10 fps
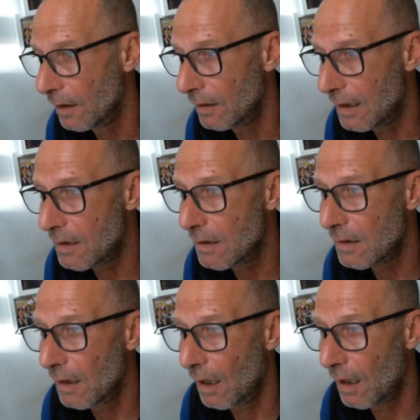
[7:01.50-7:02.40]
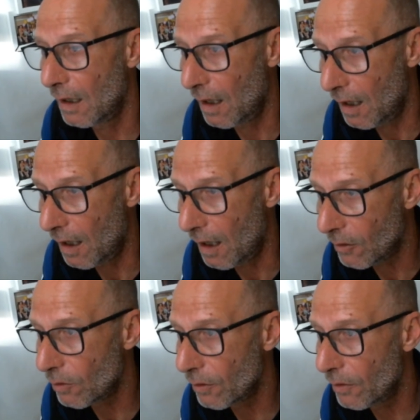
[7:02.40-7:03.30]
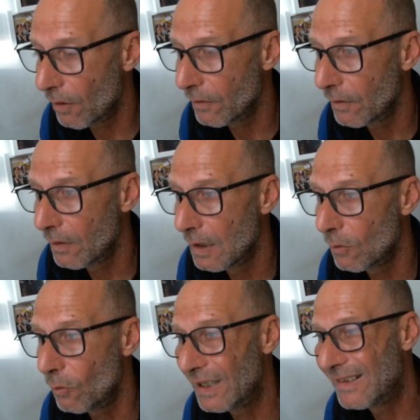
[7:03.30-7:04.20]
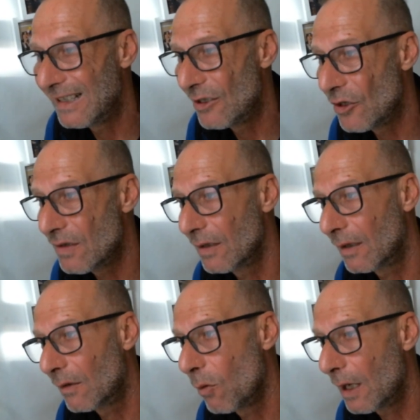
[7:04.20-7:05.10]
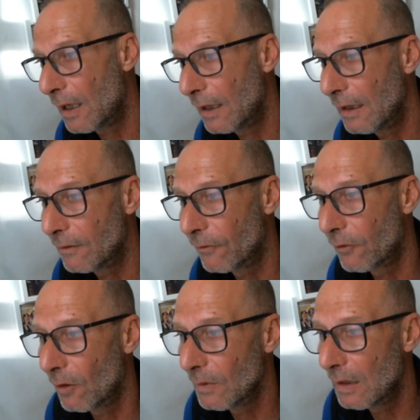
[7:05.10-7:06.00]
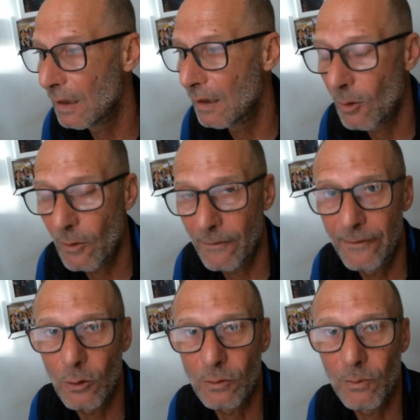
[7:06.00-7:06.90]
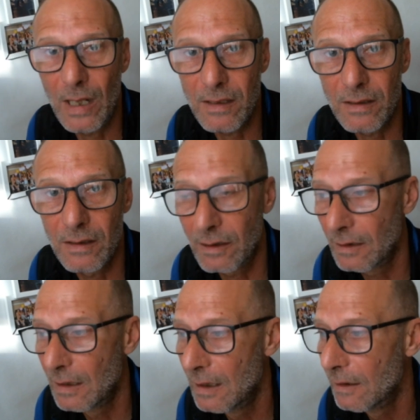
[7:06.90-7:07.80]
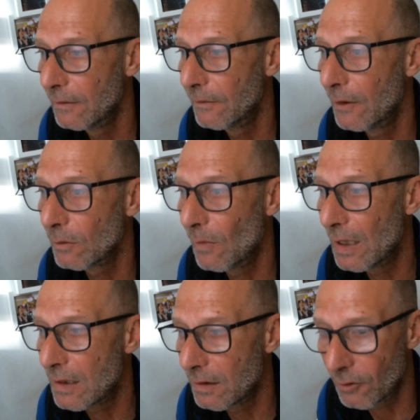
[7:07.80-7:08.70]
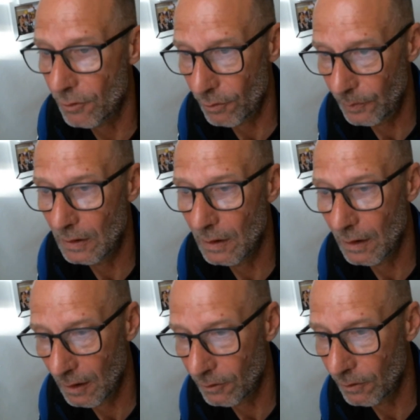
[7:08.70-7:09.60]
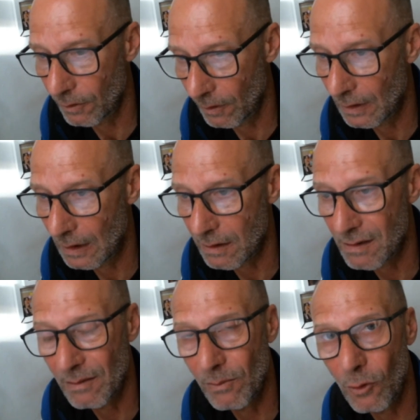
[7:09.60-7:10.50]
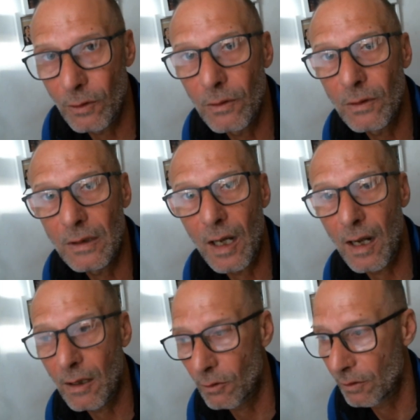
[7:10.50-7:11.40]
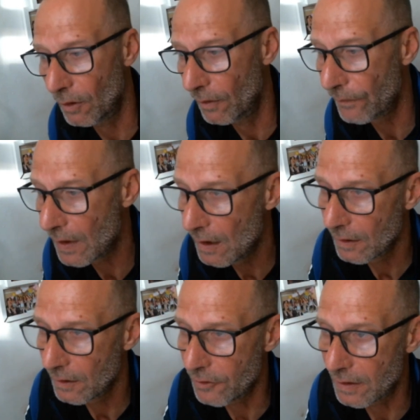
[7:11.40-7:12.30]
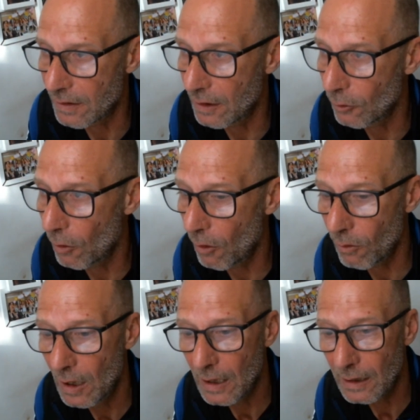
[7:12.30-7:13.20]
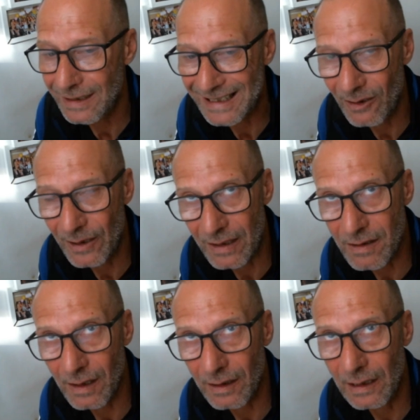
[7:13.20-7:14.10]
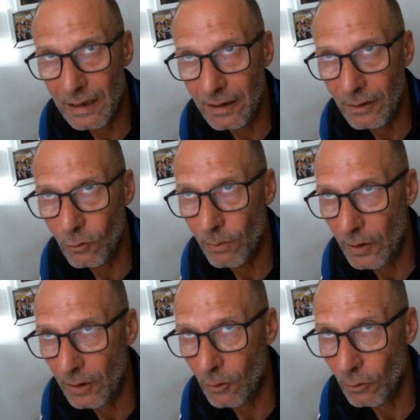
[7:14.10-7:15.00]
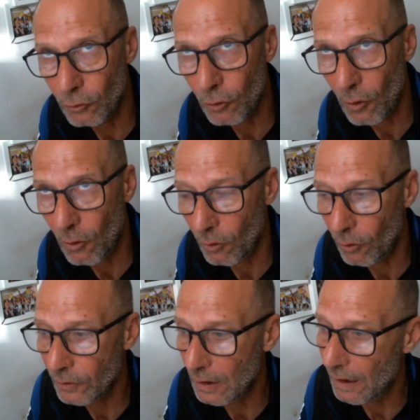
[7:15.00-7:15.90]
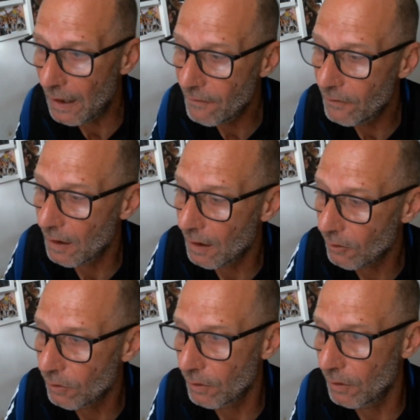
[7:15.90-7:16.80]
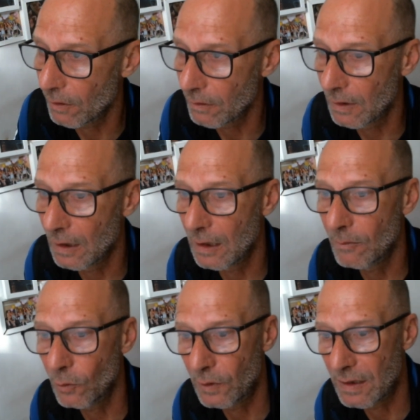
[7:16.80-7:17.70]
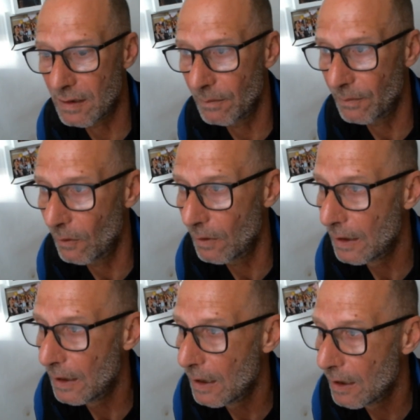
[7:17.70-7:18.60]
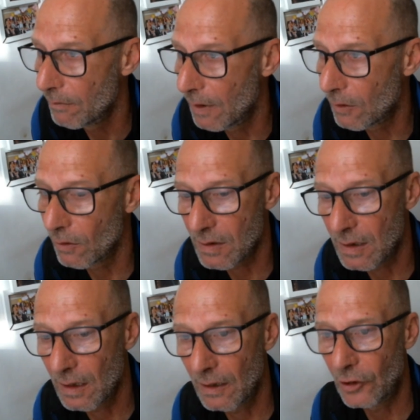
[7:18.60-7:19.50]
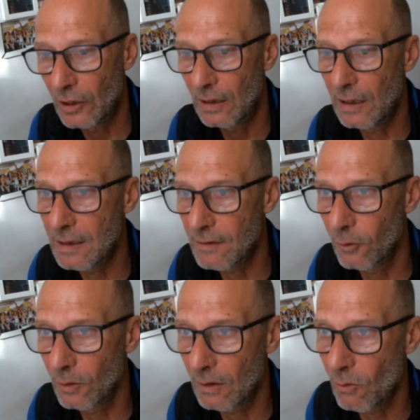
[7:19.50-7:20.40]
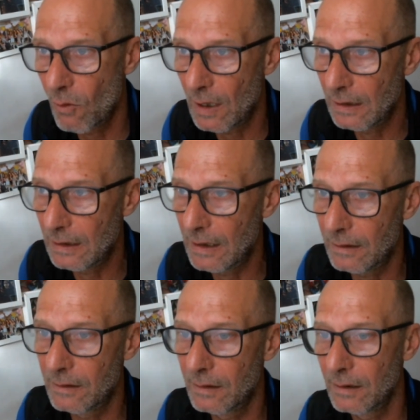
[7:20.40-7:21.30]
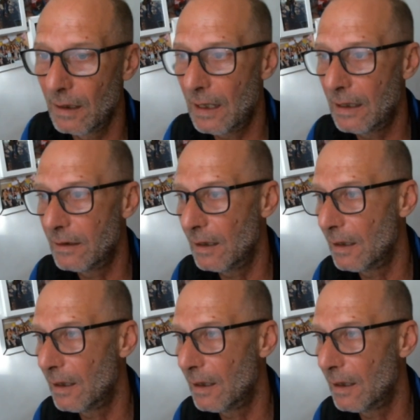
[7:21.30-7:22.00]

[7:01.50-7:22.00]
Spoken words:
This is the accordion with register clarinet from the Weltmeister Supita accordion. That is the model on the accordion. Just he know how exactly need to be control on the every accordion multi-sample, because the release for the clarinet and